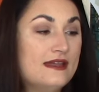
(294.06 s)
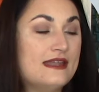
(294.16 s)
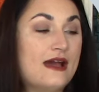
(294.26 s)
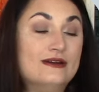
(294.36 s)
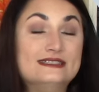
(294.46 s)

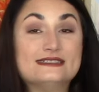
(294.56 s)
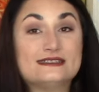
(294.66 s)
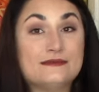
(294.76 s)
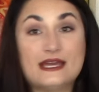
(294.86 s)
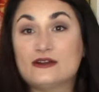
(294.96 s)
Now it
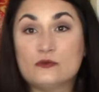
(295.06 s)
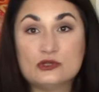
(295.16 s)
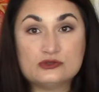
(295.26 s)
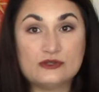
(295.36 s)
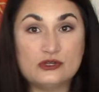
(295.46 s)
doesn't matter
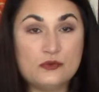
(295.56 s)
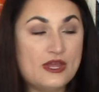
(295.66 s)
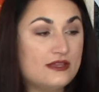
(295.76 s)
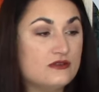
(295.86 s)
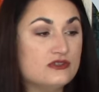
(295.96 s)
which one you
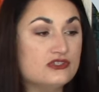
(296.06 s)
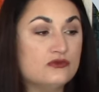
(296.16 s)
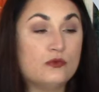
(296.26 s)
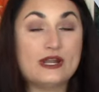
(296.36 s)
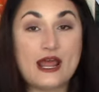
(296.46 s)
pick, you can do
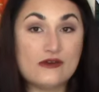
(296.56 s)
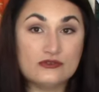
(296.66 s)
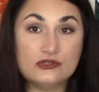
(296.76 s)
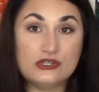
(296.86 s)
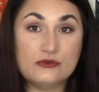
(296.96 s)

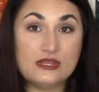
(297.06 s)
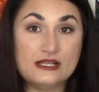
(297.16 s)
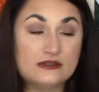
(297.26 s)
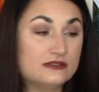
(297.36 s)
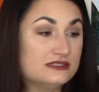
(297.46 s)
whatever you
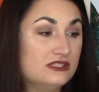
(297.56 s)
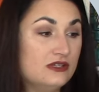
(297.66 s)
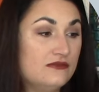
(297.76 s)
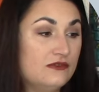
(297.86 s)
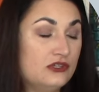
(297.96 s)
think looks
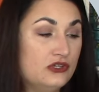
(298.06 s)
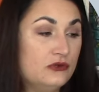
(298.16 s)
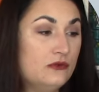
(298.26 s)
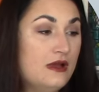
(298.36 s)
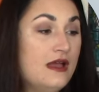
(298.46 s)
good for
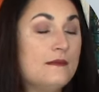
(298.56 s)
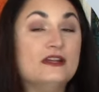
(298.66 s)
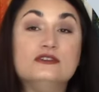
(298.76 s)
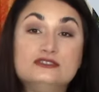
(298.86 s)
you, but you